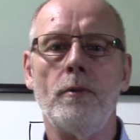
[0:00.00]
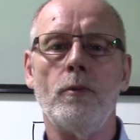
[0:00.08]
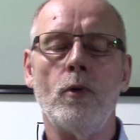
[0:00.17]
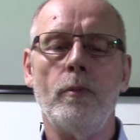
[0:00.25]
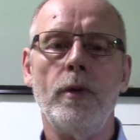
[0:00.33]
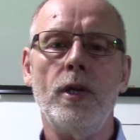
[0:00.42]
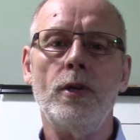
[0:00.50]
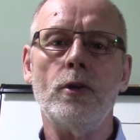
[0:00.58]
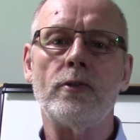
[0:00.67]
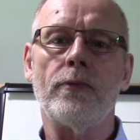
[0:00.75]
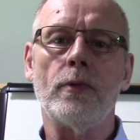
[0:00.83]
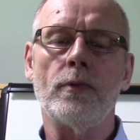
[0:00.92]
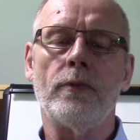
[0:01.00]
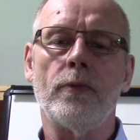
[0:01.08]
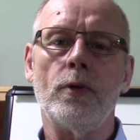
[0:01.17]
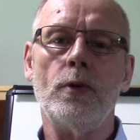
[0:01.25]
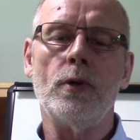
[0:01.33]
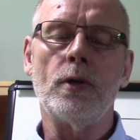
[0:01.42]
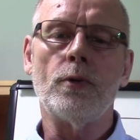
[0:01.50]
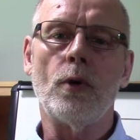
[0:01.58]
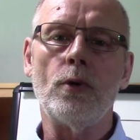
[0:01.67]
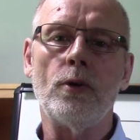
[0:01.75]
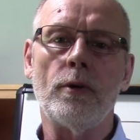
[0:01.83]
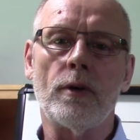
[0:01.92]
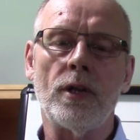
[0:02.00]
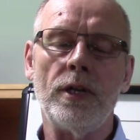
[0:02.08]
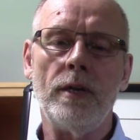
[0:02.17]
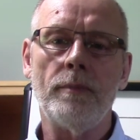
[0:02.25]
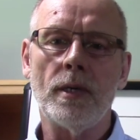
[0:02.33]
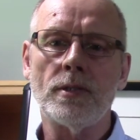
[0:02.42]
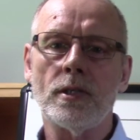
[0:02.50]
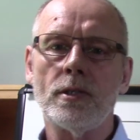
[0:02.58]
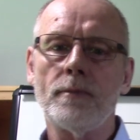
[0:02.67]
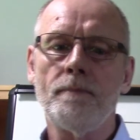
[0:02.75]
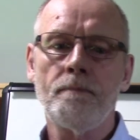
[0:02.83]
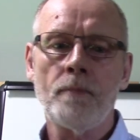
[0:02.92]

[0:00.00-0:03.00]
will be useful for you to grow your cleaning business.